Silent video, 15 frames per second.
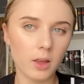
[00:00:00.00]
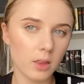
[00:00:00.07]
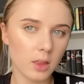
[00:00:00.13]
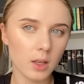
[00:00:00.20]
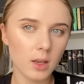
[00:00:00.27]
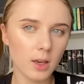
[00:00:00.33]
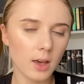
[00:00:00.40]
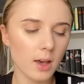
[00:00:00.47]
I
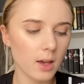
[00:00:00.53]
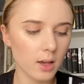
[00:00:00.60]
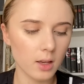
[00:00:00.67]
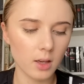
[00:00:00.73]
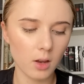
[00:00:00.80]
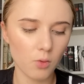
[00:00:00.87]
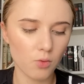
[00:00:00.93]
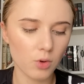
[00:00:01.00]
think
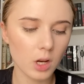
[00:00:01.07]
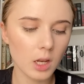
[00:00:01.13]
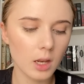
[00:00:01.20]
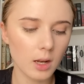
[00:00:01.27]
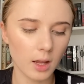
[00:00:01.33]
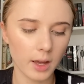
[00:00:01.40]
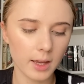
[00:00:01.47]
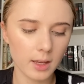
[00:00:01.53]
I
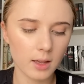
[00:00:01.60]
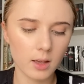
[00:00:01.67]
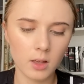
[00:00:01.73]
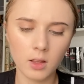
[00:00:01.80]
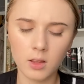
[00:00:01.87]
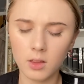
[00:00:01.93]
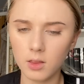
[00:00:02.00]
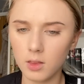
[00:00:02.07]
really like
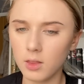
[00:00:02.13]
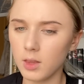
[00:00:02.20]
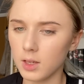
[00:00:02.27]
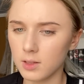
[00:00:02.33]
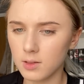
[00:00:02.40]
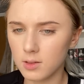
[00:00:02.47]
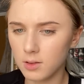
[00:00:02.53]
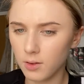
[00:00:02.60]

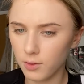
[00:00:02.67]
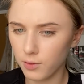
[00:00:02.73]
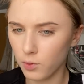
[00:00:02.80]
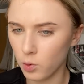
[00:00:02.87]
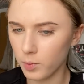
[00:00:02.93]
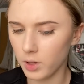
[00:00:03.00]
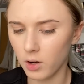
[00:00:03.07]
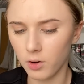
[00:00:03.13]
this
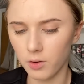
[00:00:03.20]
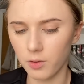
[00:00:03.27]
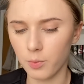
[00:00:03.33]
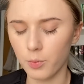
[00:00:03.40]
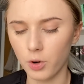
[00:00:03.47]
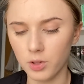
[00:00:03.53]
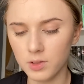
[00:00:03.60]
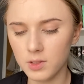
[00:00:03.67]
formula of
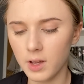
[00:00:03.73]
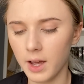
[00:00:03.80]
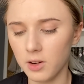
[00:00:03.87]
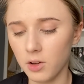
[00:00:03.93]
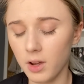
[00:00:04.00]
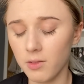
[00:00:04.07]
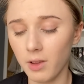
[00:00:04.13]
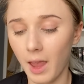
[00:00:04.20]
bronzer. I
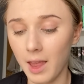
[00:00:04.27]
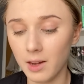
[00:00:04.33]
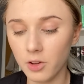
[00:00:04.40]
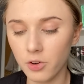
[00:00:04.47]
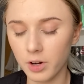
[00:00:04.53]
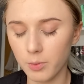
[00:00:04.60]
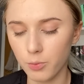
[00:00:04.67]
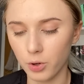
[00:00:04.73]
don't have any
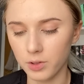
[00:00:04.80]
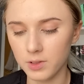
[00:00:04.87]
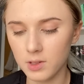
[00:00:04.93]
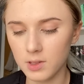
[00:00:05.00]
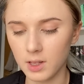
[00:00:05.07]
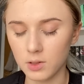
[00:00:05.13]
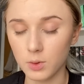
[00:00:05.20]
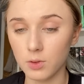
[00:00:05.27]
cream
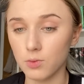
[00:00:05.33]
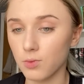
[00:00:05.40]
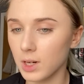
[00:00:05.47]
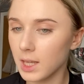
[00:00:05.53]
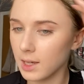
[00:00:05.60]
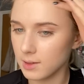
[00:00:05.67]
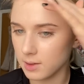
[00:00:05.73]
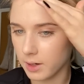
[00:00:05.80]
bronzers. That's why I was
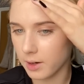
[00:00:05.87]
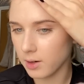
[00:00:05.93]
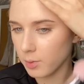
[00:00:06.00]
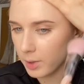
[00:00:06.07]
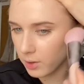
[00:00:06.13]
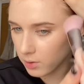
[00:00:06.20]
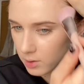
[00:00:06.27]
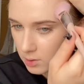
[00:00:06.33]
really excited
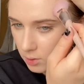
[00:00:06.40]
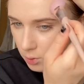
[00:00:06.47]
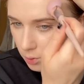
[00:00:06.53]
about this